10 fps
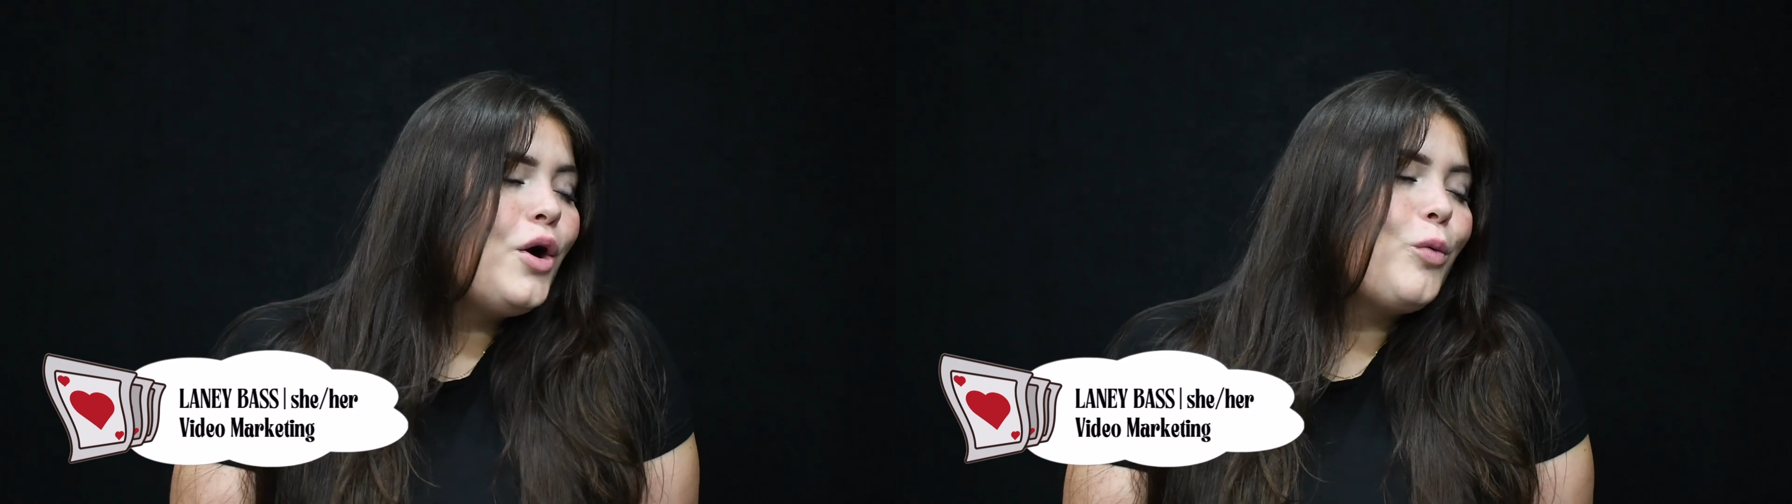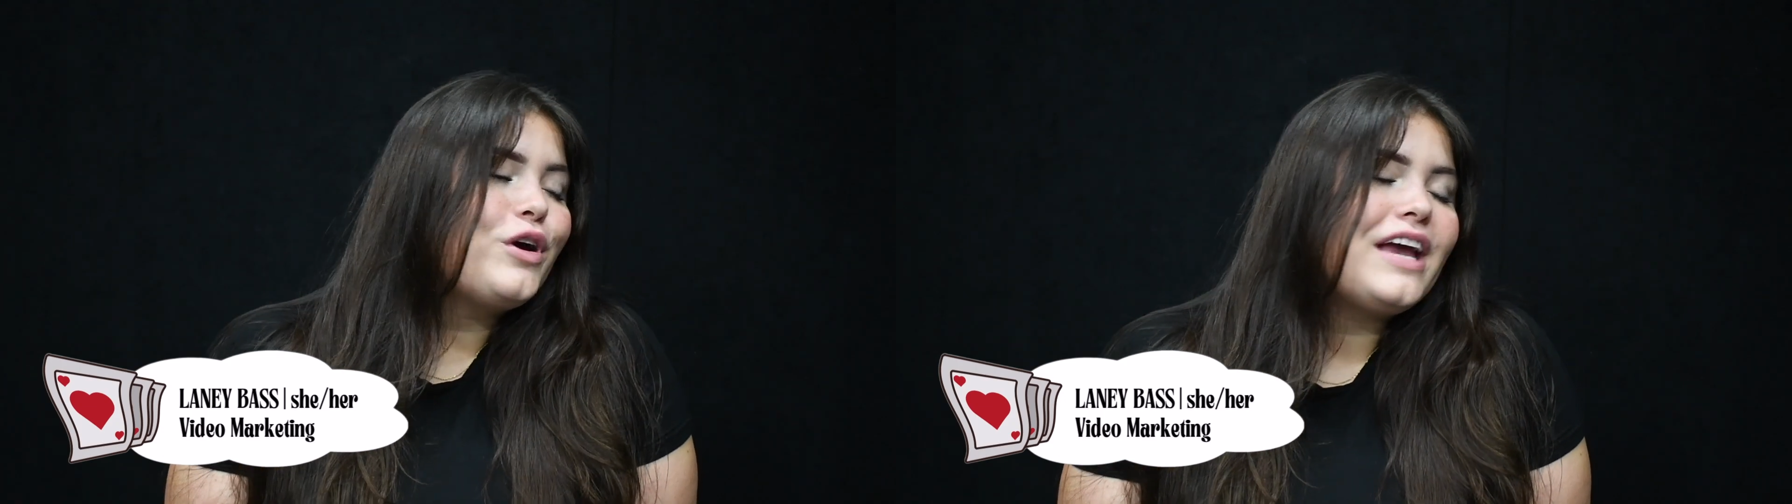
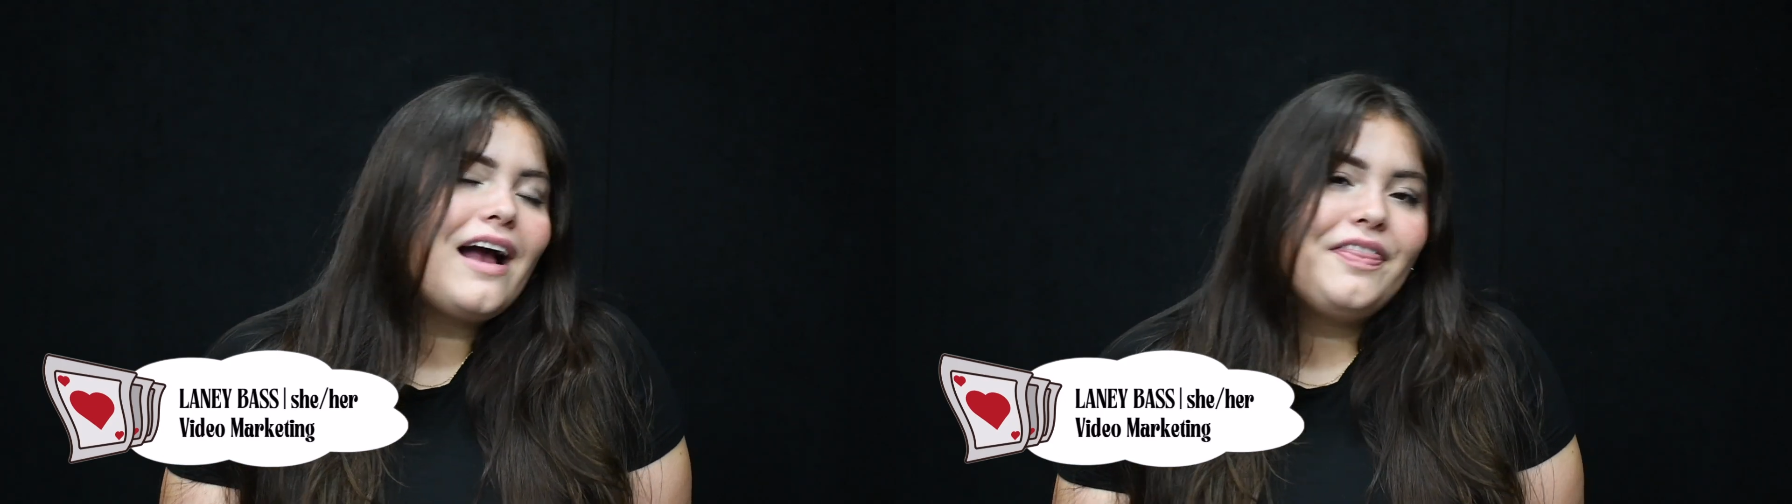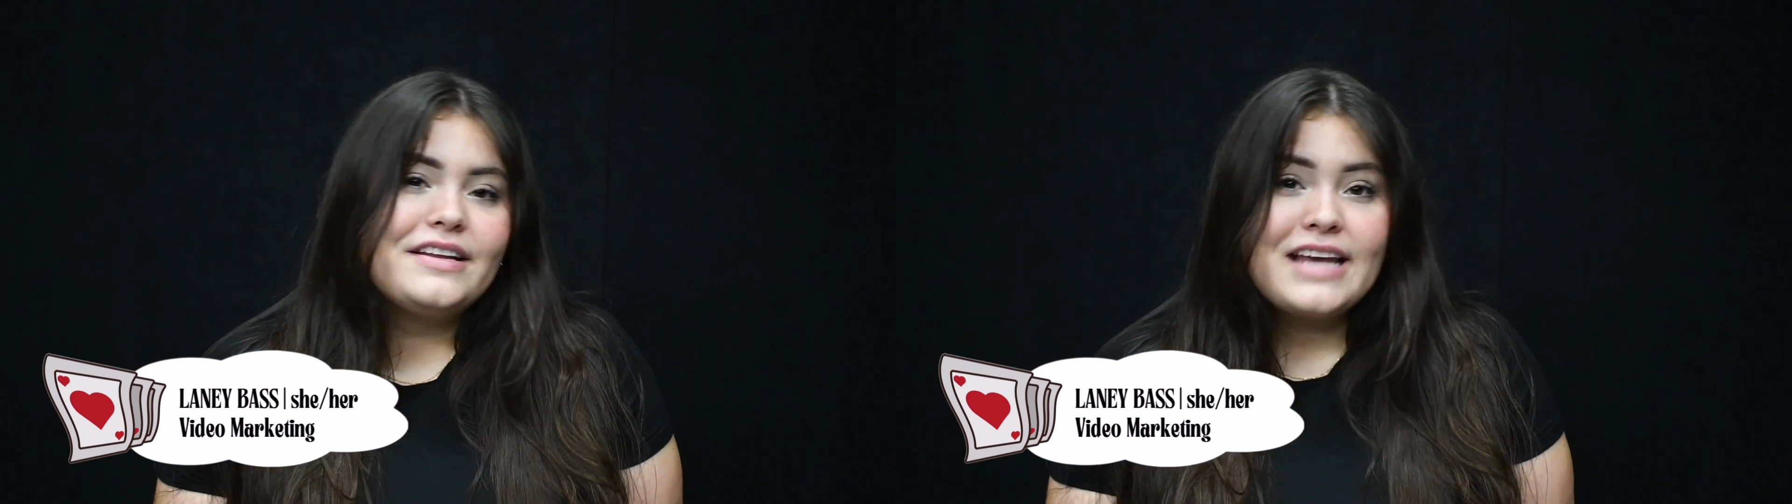working
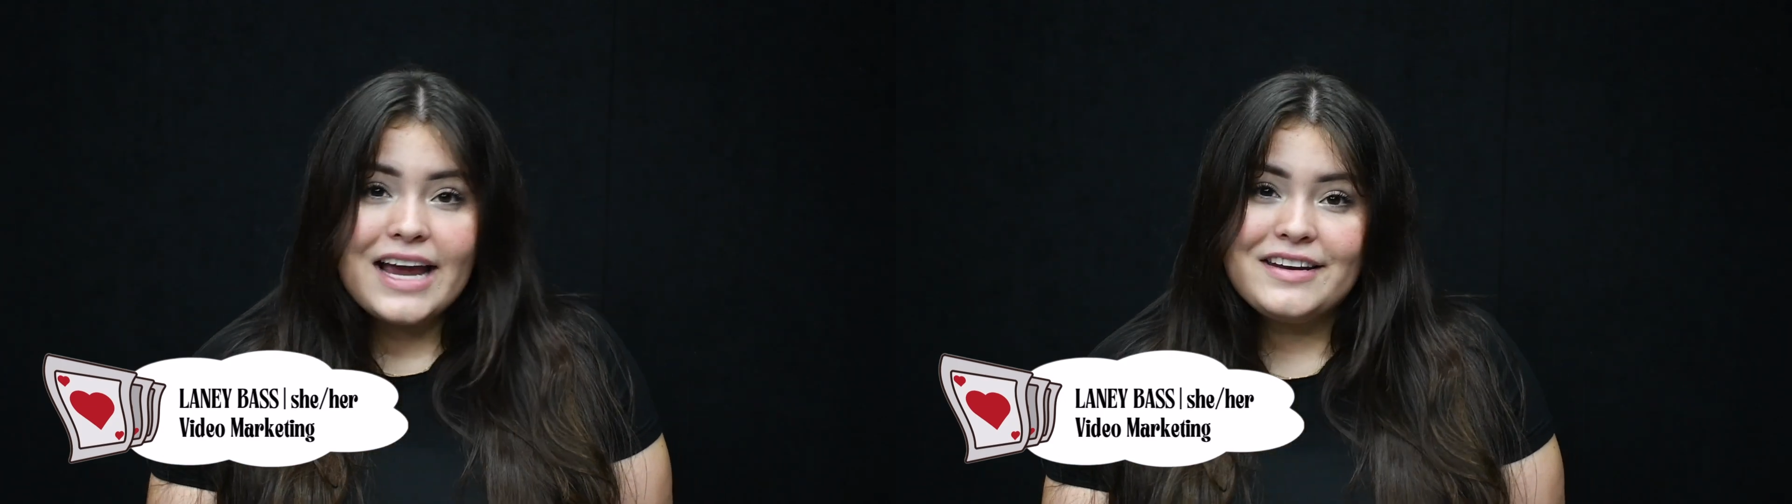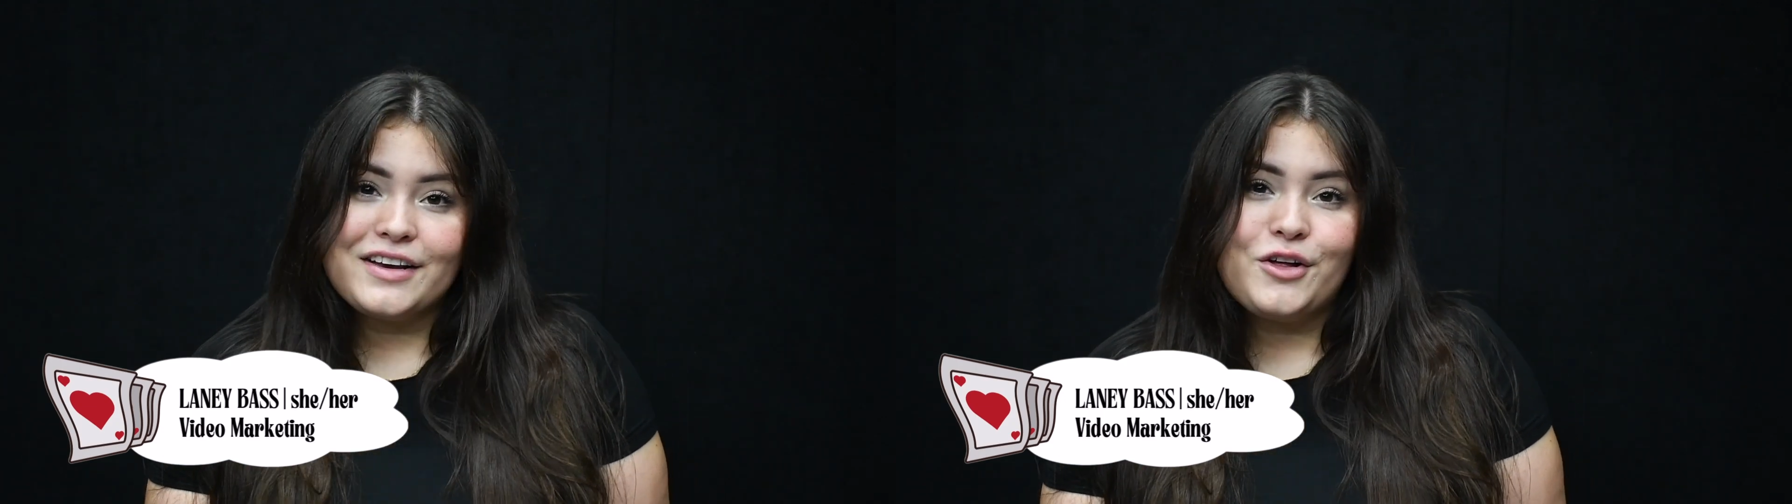on the
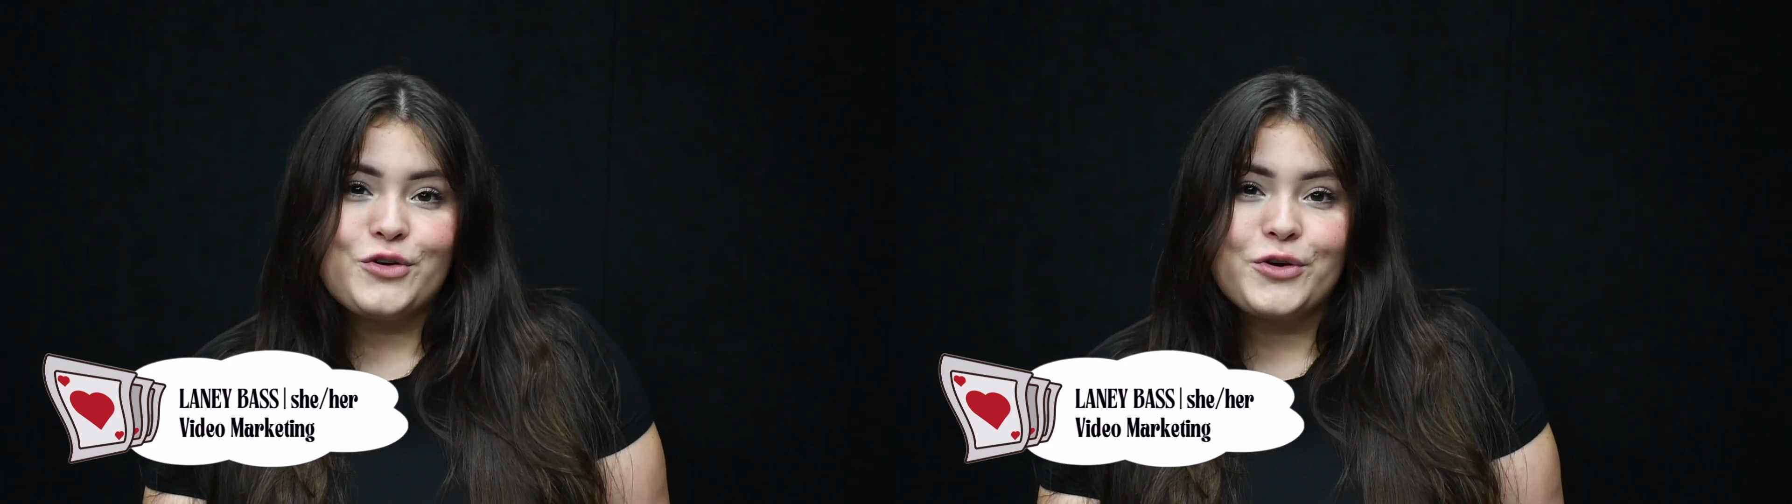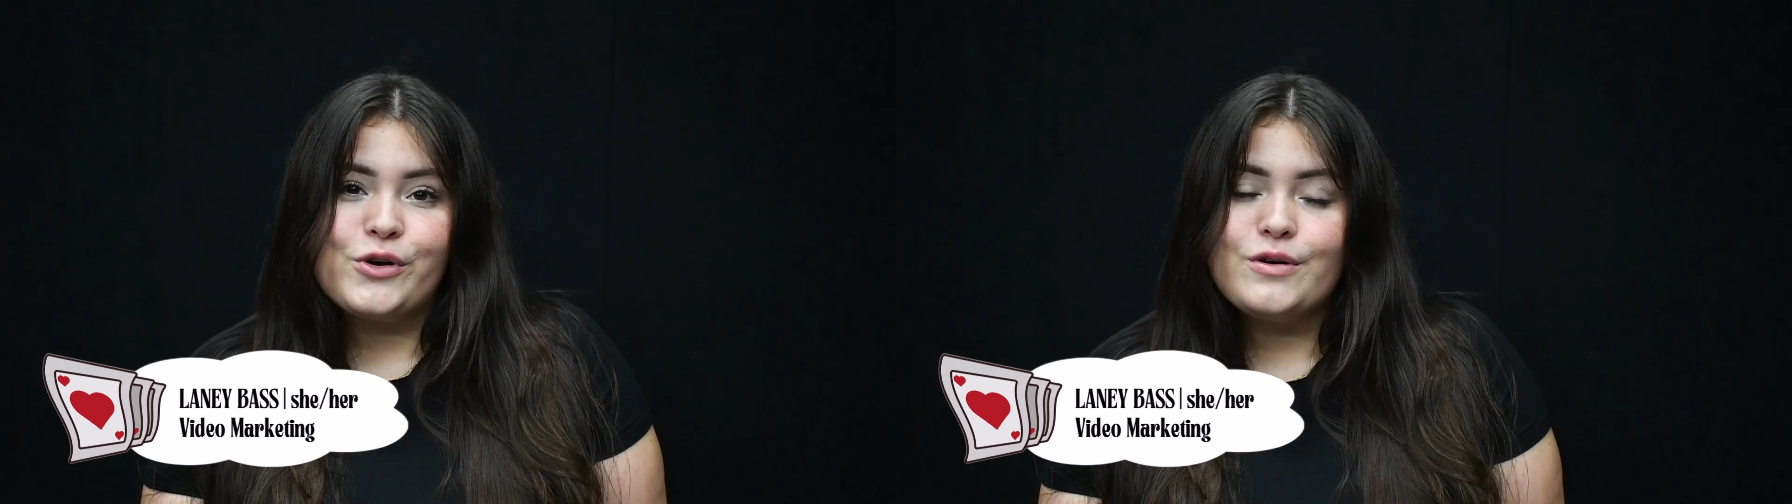technical
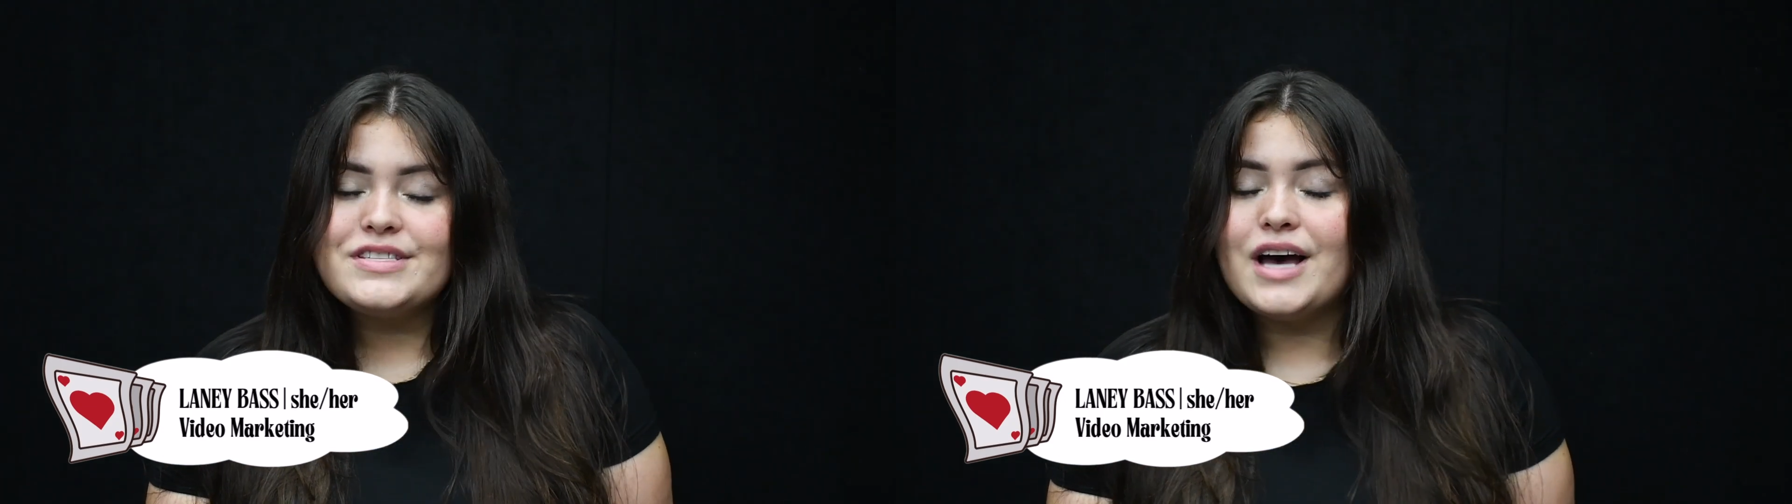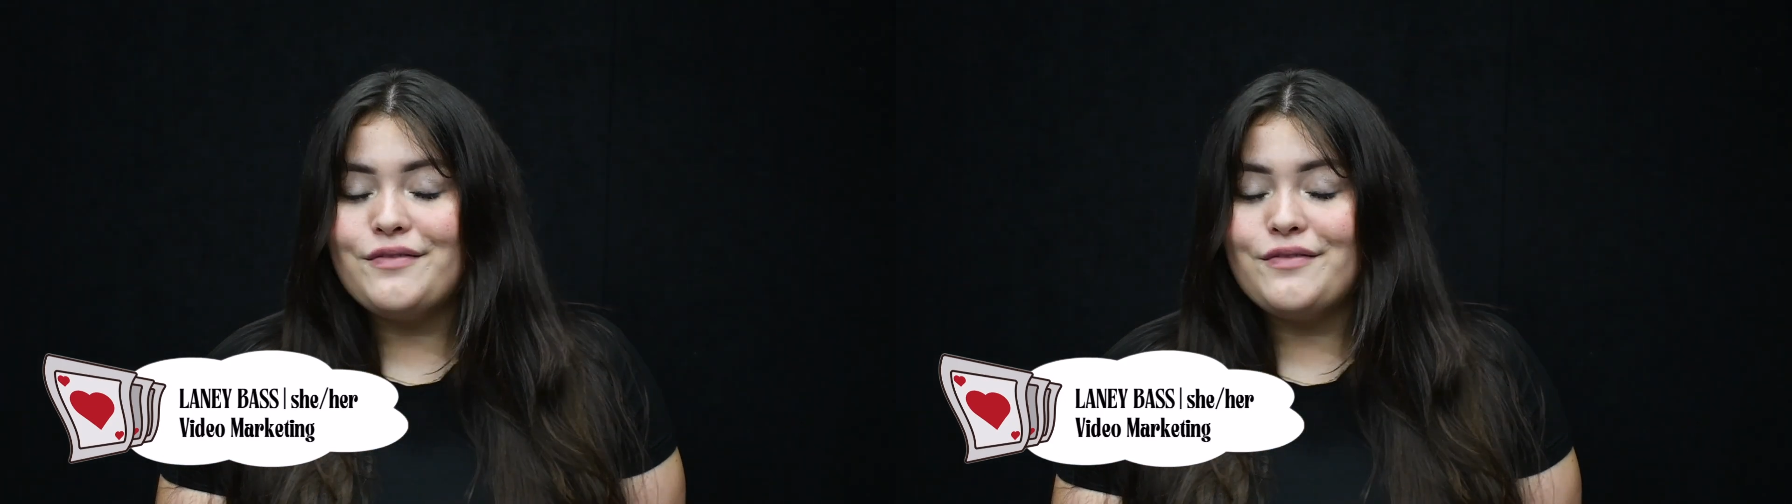crews